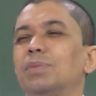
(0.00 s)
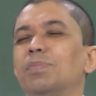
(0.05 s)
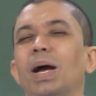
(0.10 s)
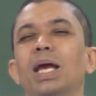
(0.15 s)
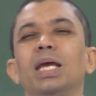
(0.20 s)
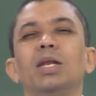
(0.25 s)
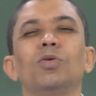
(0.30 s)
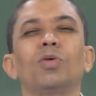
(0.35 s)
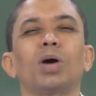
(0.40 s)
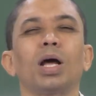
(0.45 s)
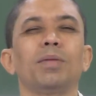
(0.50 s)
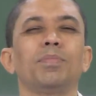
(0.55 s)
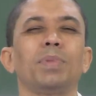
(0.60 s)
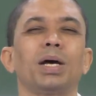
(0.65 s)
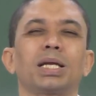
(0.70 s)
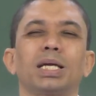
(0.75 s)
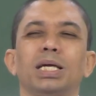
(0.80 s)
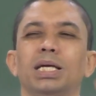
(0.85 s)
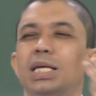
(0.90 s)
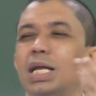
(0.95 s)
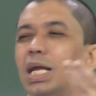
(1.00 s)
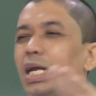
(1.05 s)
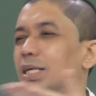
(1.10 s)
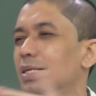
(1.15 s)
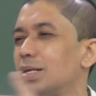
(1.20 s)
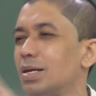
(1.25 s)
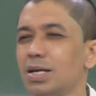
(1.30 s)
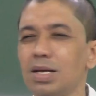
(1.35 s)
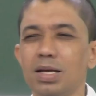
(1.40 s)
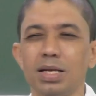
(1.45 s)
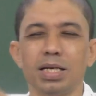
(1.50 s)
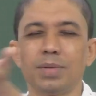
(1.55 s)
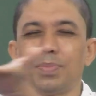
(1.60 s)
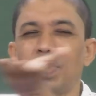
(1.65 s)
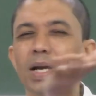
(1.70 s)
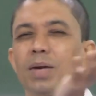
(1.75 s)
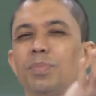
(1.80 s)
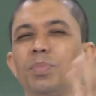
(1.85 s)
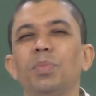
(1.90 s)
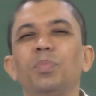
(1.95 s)
my local market and
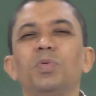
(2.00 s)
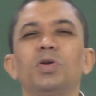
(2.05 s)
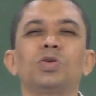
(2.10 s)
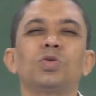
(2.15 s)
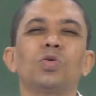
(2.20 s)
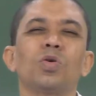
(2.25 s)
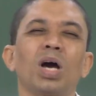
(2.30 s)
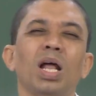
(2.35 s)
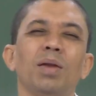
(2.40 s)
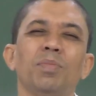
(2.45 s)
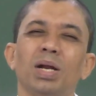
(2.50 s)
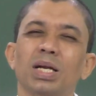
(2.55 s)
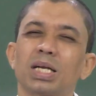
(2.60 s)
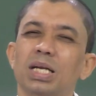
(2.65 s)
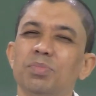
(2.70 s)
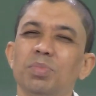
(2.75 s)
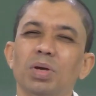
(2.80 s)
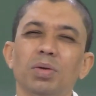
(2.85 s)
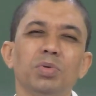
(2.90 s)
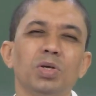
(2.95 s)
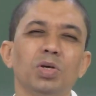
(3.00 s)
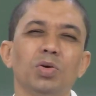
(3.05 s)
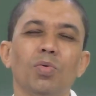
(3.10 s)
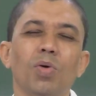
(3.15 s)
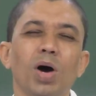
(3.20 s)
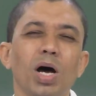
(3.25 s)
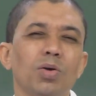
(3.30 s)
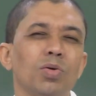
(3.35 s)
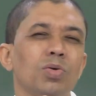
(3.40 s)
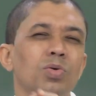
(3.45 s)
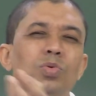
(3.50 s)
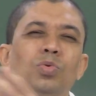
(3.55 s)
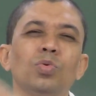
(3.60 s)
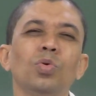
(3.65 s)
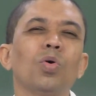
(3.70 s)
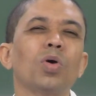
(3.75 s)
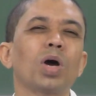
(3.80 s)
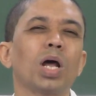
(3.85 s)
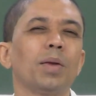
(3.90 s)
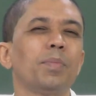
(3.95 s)
different people's local market, may be one or two
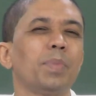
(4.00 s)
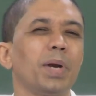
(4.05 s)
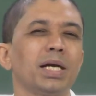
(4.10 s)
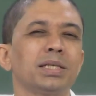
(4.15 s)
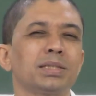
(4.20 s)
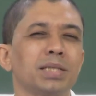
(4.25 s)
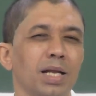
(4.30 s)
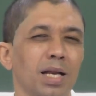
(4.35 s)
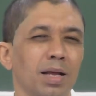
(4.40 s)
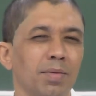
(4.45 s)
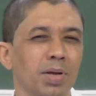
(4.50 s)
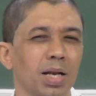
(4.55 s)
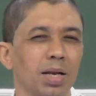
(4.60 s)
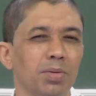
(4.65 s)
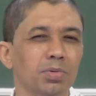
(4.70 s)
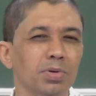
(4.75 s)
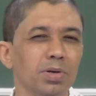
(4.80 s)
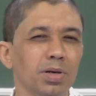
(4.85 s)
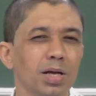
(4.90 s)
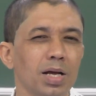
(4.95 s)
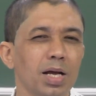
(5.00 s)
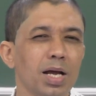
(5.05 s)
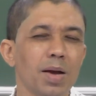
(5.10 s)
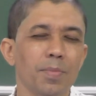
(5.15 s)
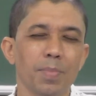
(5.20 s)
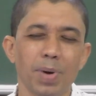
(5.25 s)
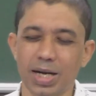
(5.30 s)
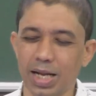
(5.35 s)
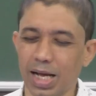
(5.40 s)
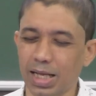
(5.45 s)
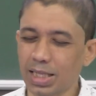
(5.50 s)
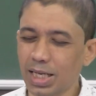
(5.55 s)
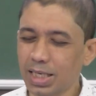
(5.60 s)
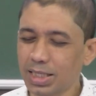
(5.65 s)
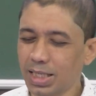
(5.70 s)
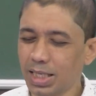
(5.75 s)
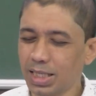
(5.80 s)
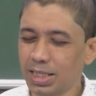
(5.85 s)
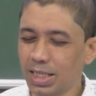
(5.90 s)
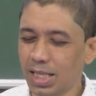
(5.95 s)
local brands are available. But other than